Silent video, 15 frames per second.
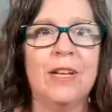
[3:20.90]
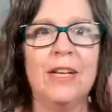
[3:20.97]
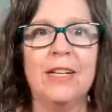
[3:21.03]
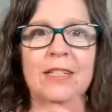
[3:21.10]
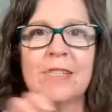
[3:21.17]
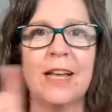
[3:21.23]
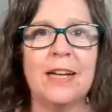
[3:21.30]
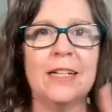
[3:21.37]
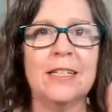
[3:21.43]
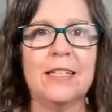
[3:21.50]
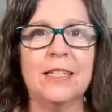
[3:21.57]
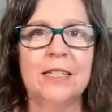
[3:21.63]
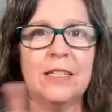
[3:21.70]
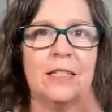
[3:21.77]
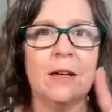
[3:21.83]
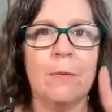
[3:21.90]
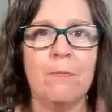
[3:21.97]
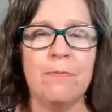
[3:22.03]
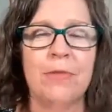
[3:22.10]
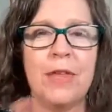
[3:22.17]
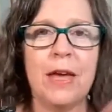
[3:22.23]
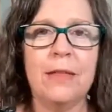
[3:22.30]
It's like a
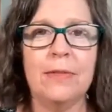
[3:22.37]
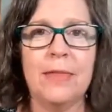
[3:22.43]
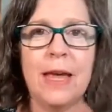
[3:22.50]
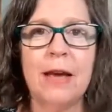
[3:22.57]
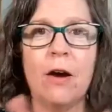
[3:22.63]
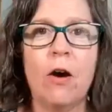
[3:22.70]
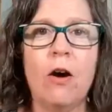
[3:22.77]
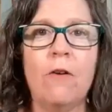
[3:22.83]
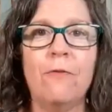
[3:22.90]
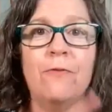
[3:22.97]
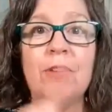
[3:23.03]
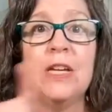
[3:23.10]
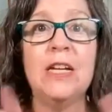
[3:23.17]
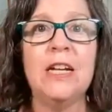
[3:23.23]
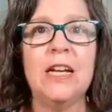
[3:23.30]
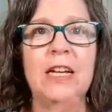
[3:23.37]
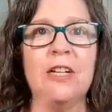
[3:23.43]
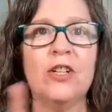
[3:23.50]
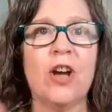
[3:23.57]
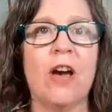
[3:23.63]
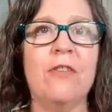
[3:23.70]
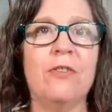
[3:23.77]
system that they all feed
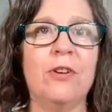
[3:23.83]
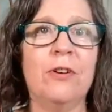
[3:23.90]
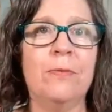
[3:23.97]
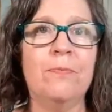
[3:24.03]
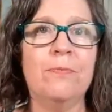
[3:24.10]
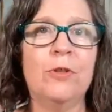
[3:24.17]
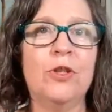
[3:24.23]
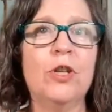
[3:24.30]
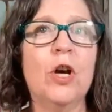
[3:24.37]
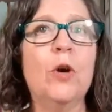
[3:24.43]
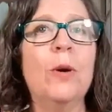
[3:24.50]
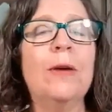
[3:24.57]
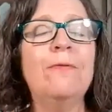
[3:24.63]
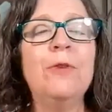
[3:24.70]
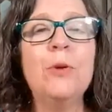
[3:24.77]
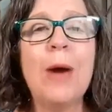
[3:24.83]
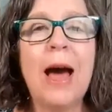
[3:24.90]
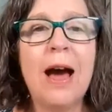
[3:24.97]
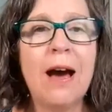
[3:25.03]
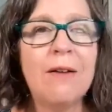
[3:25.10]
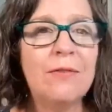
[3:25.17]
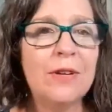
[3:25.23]
each other. So if you
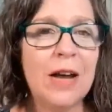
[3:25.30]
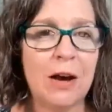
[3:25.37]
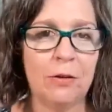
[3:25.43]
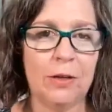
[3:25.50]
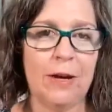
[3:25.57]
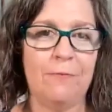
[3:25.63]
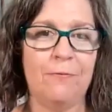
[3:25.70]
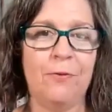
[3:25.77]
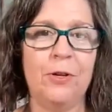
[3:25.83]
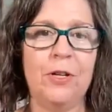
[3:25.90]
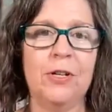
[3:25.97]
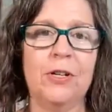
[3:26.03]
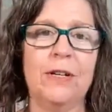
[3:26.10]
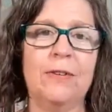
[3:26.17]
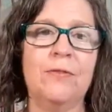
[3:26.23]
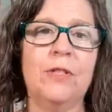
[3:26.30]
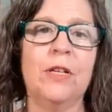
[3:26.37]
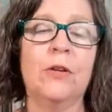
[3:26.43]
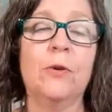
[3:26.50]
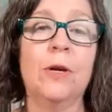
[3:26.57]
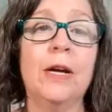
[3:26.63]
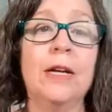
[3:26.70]
have an outlet for your gifts
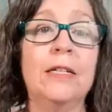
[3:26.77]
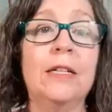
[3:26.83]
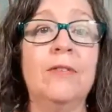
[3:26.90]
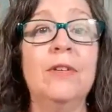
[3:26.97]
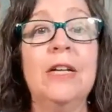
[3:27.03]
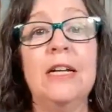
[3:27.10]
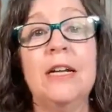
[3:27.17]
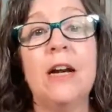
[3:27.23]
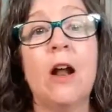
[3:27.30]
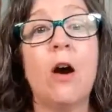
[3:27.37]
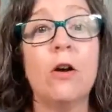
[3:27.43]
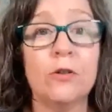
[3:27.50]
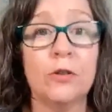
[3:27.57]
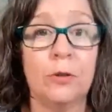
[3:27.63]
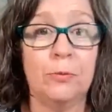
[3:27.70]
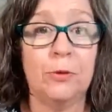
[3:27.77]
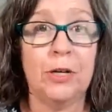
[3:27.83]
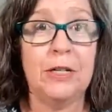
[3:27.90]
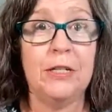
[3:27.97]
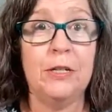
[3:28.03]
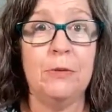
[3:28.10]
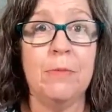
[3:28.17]
and creativity, and it also
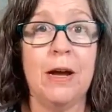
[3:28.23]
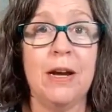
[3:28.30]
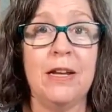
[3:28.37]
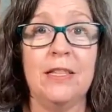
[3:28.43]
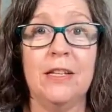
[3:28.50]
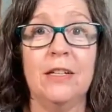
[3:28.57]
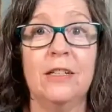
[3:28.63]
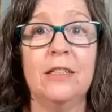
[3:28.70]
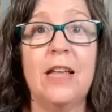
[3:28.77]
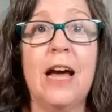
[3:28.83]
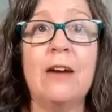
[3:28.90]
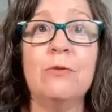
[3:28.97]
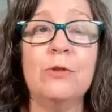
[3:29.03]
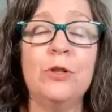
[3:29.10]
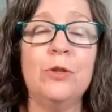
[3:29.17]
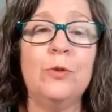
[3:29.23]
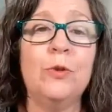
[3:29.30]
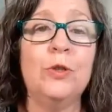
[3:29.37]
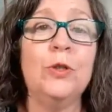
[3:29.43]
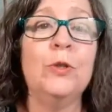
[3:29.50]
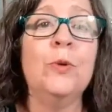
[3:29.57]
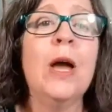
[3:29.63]
brings you money that allows you
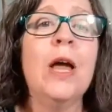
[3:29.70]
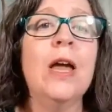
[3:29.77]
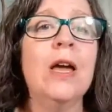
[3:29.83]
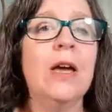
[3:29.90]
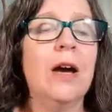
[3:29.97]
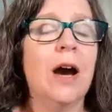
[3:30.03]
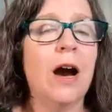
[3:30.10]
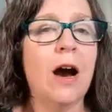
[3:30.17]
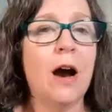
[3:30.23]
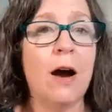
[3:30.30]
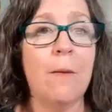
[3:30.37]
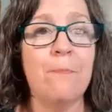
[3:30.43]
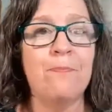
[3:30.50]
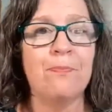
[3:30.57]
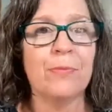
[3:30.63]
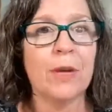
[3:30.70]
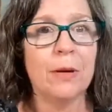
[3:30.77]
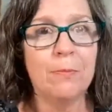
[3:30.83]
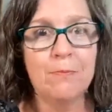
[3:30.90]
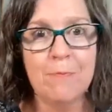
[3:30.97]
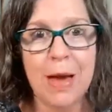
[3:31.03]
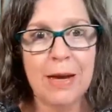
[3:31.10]
to
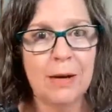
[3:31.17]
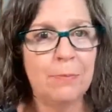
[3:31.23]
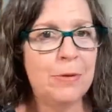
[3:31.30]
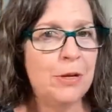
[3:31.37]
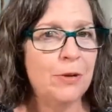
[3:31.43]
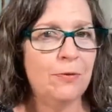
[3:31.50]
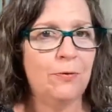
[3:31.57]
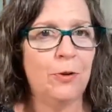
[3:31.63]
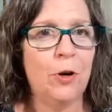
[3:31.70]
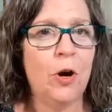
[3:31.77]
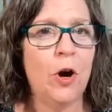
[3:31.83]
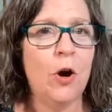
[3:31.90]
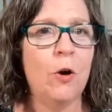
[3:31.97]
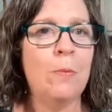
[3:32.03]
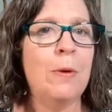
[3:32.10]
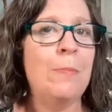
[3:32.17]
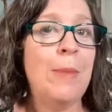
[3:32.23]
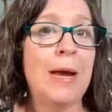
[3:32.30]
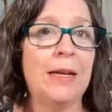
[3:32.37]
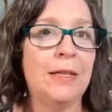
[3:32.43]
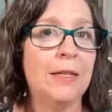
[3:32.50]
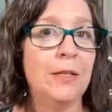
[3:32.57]
make a beautiful home and
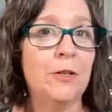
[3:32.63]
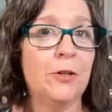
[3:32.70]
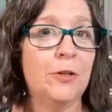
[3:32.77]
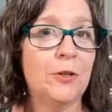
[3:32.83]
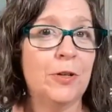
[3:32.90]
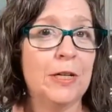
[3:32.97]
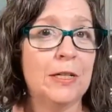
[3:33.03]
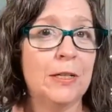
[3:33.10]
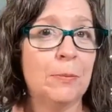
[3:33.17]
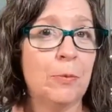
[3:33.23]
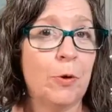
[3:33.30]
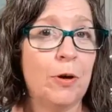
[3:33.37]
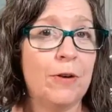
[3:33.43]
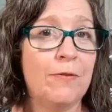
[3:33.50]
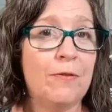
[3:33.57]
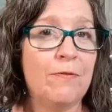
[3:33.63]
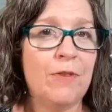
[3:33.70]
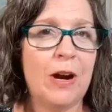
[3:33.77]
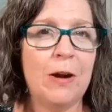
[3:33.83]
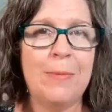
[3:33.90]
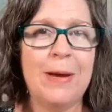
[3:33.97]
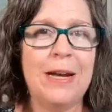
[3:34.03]
make the nurturing supportive
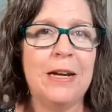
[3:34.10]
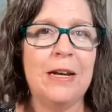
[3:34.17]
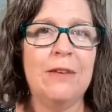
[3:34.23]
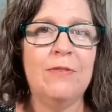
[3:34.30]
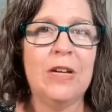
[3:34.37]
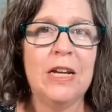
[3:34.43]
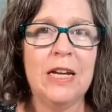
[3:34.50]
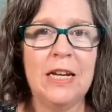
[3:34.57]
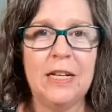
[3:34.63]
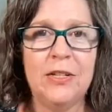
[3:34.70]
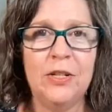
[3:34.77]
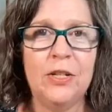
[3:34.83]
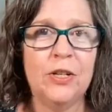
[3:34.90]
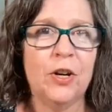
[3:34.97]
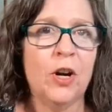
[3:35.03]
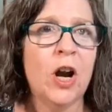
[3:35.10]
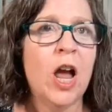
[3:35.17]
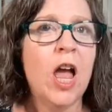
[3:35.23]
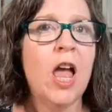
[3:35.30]
environment even easier.